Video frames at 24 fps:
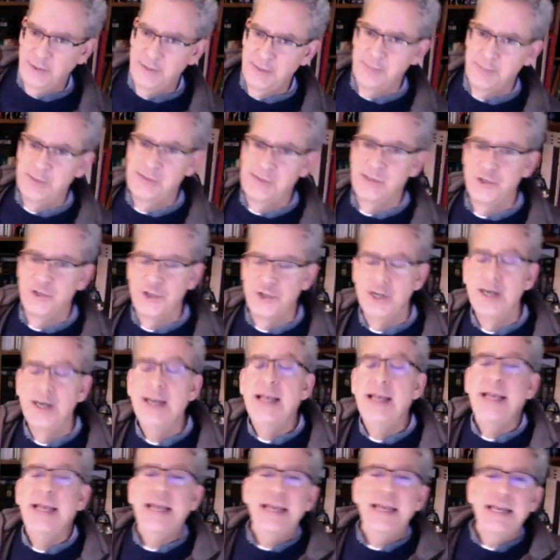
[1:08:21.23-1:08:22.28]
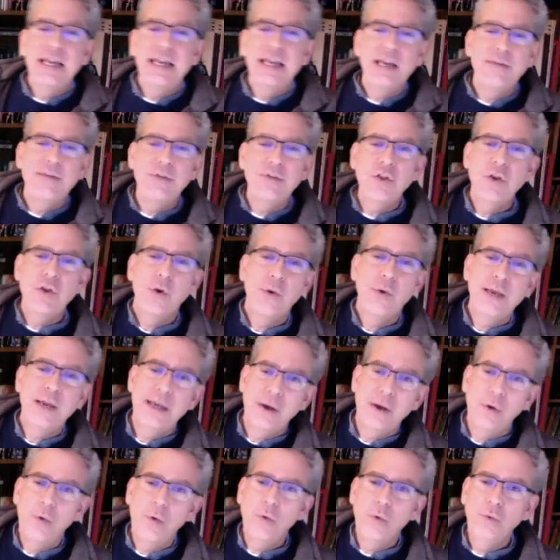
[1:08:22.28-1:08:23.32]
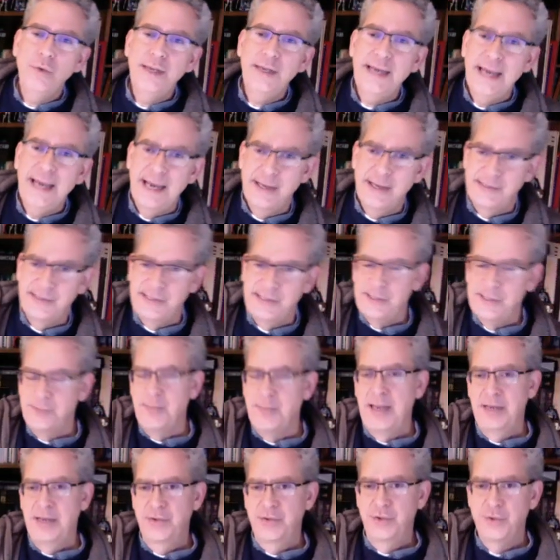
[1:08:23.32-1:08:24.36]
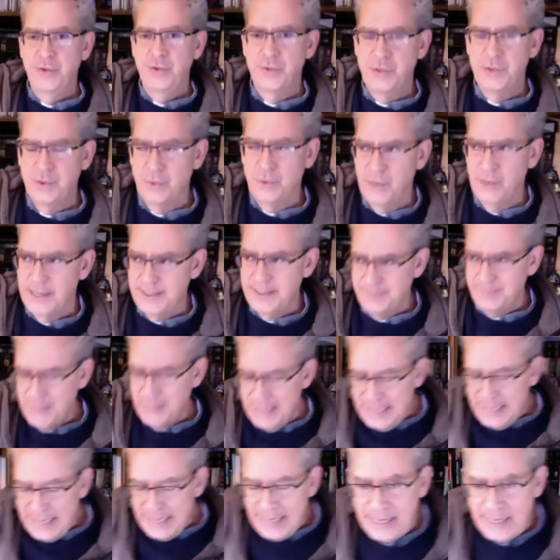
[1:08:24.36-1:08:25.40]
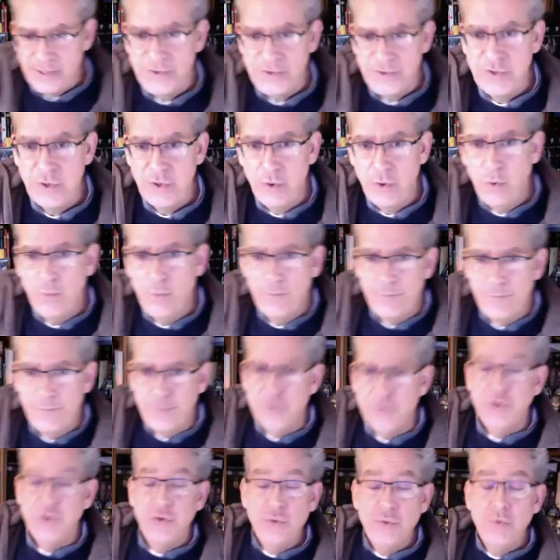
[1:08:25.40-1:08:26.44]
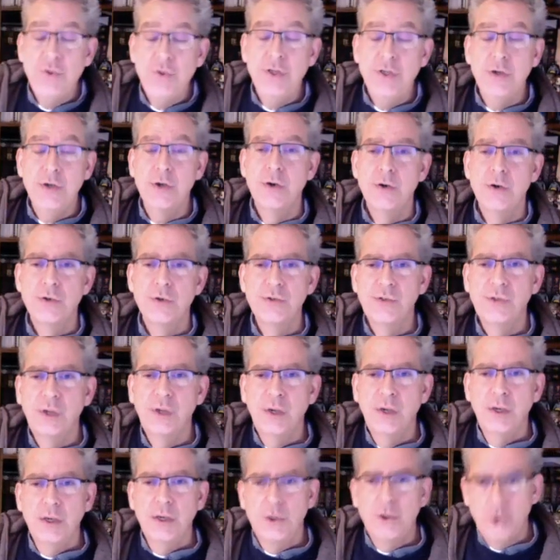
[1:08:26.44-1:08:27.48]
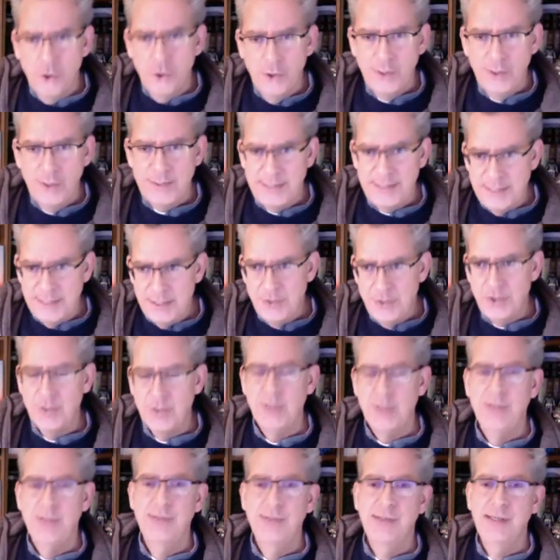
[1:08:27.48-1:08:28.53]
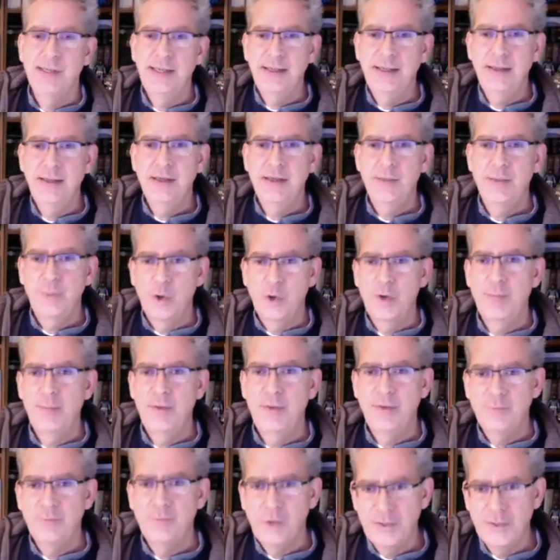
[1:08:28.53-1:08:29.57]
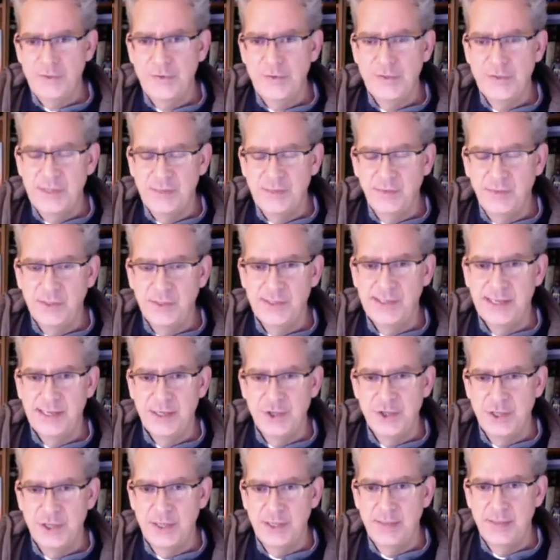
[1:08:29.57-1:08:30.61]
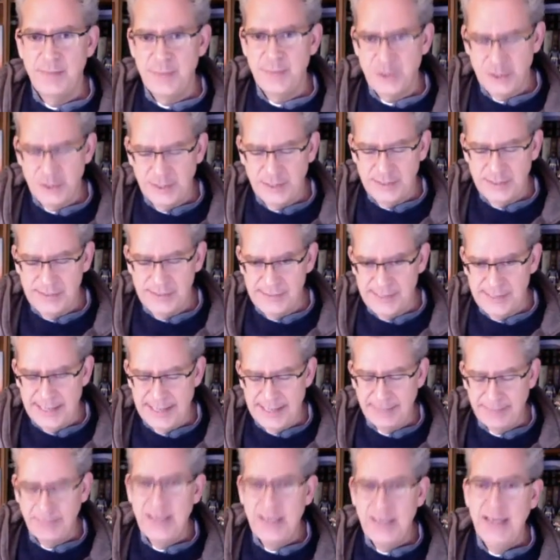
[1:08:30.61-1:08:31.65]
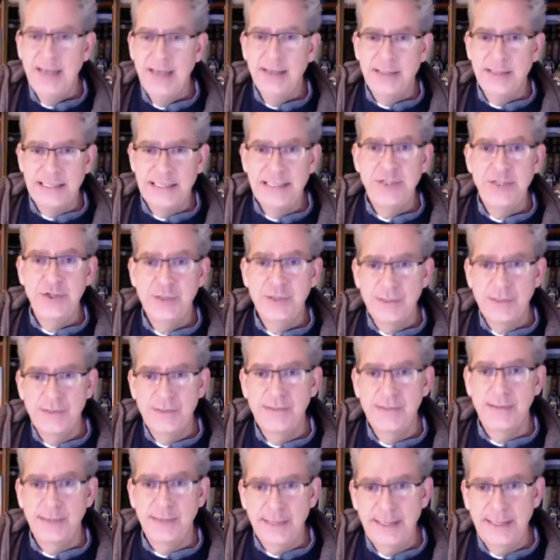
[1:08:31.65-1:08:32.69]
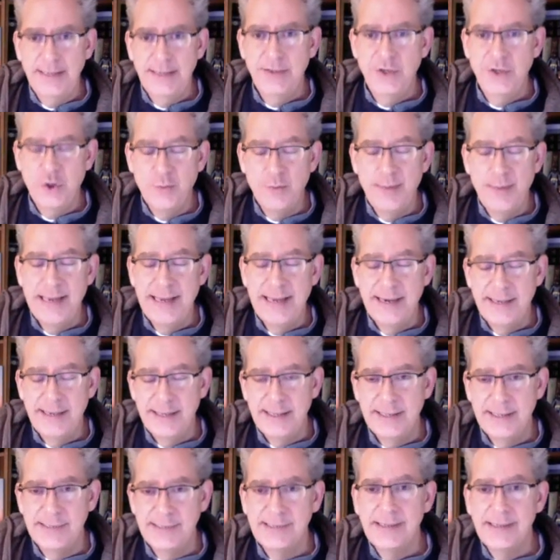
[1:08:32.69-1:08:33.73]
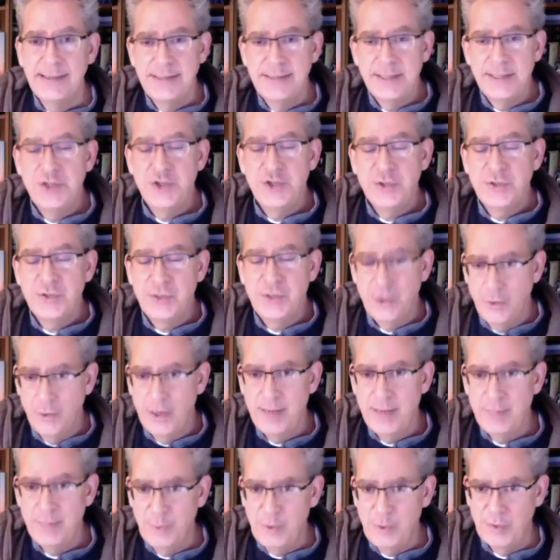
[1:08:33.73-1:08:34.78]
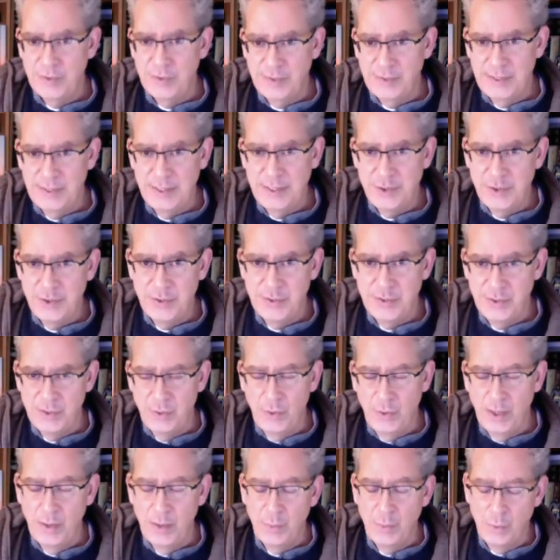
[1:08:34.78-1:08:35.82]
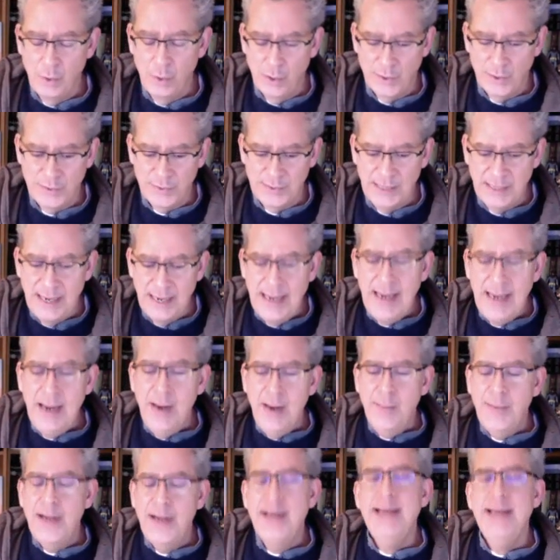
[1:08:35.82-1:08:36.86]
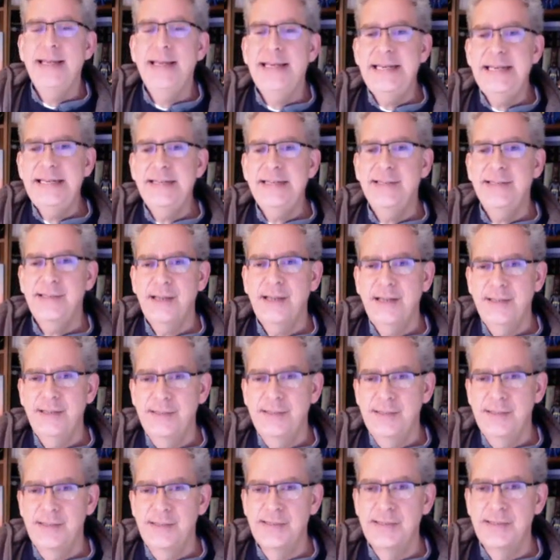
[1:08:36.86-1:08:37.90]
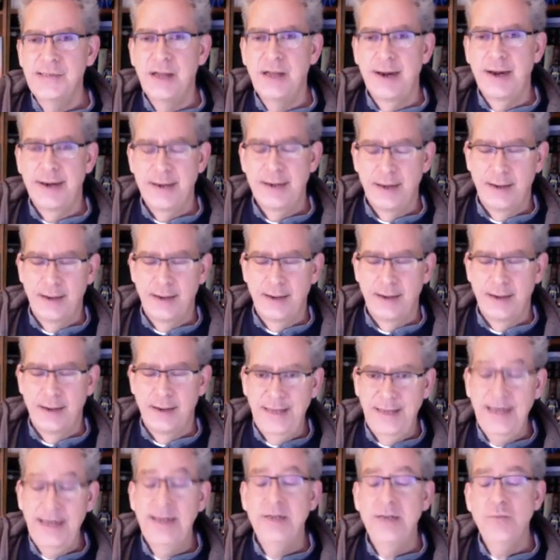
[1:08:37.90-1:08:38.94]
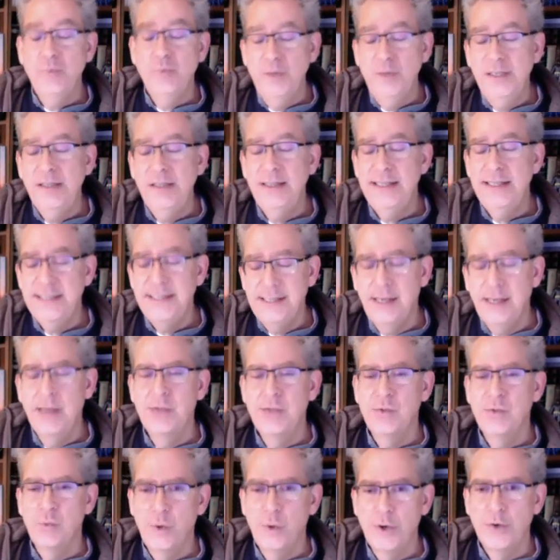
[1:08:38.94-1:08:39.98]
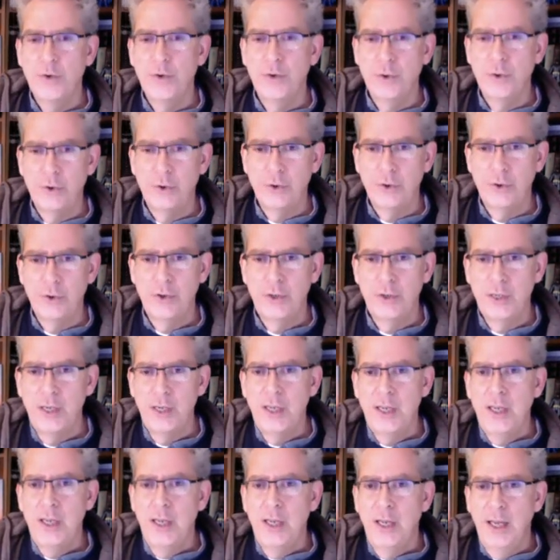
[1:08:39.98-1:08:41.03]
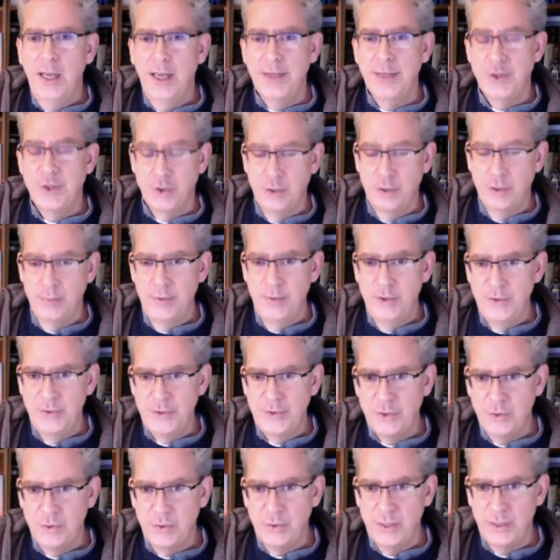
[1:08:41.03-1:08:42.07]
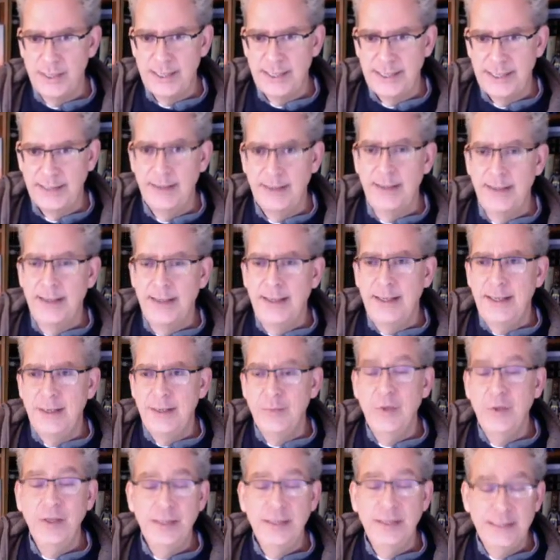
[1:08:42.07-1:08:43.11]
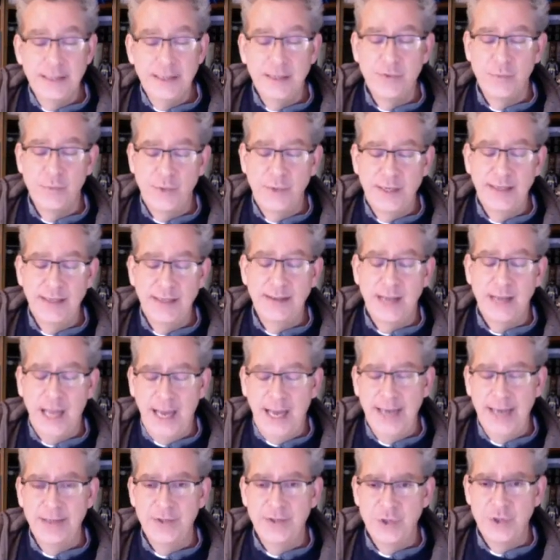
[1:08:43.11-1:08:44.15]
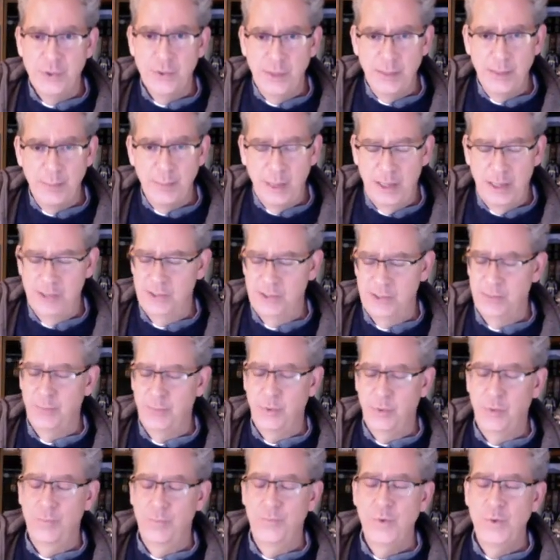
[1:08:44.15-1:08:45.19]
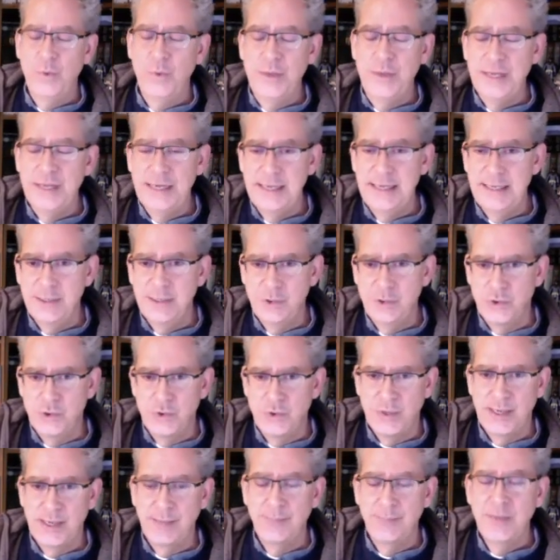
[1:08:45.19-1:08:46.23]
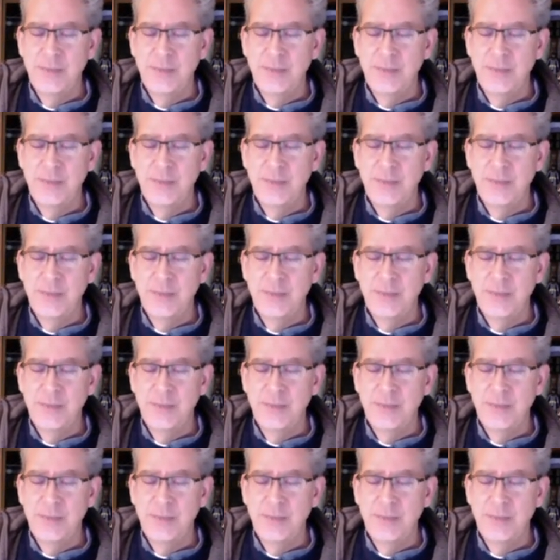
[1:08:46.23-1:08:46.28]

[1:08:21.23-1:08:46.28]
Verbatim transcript: position, even though he only has his master's degree. And so for two years, Kirk teaches in the Department of Western Civilization at Michigan State, teaches in humanities, teaches the great books, teaches the great works. But he decides this is not enough, and he really does want to earn a terminal degree. He really does want to get the highest degree possible within history.